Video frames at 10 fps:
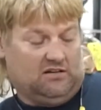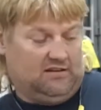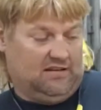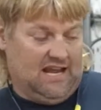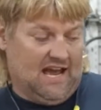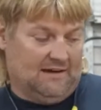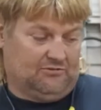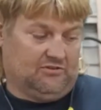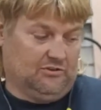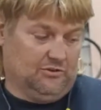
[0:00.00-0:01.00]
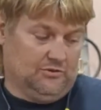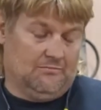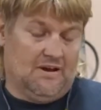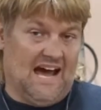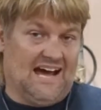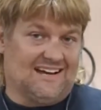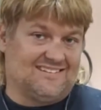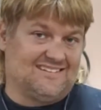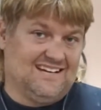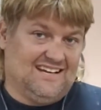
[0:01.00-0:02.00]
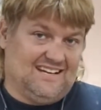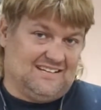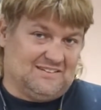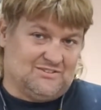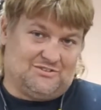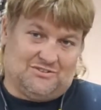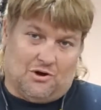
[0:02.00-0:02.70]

to the absolute max is